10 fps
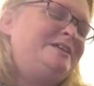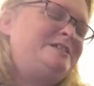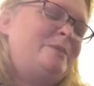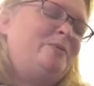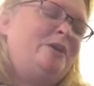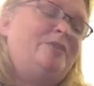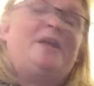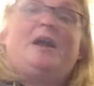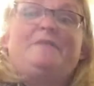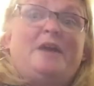Tupperware
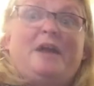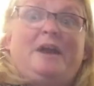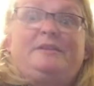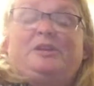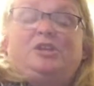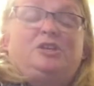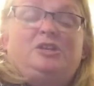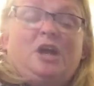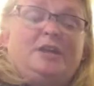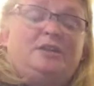that I've had.
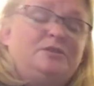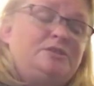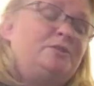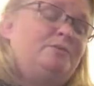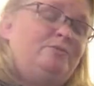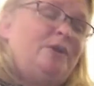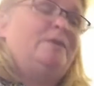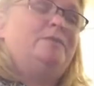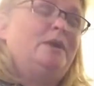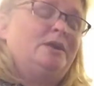I use it
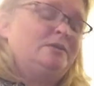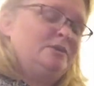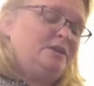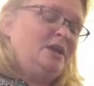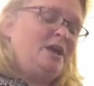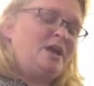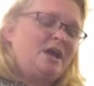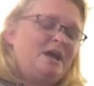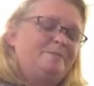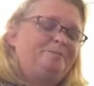very regularly.
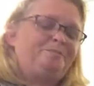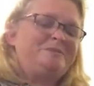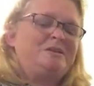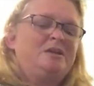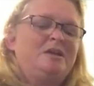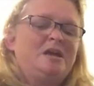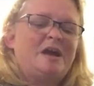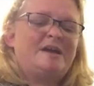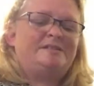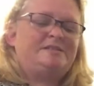
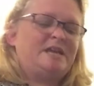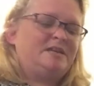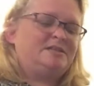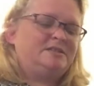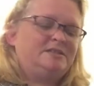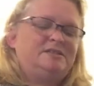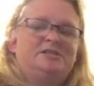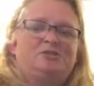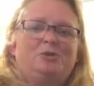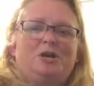I'd say it's in the
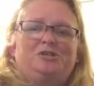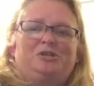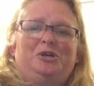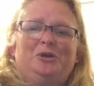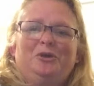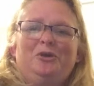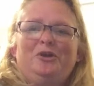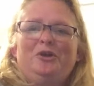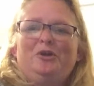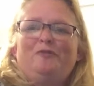dishwasher
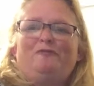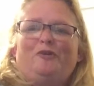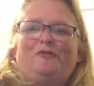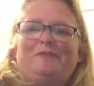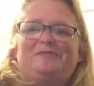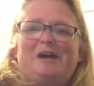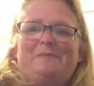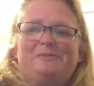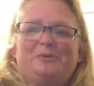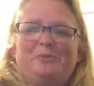4 or 5
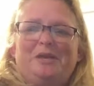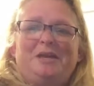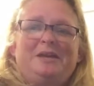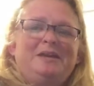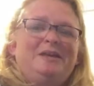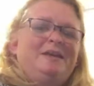times a week.